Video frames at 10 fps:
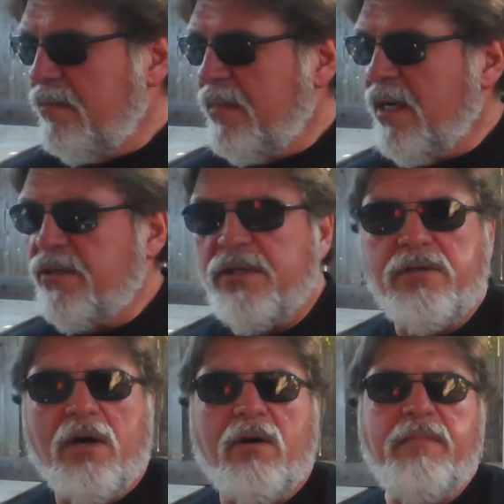because
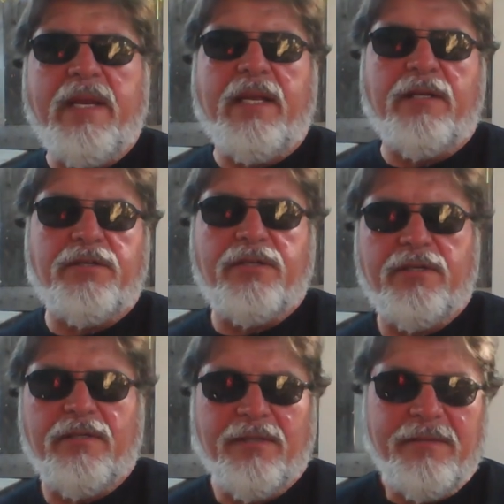it's all meaningless.
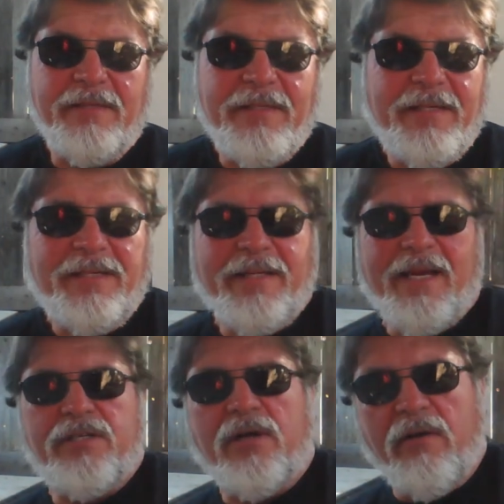
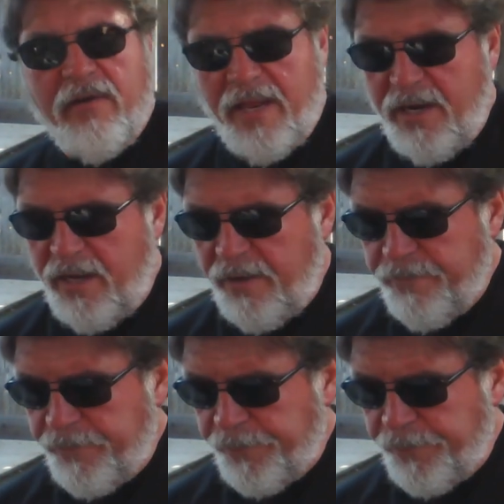It's all vanity.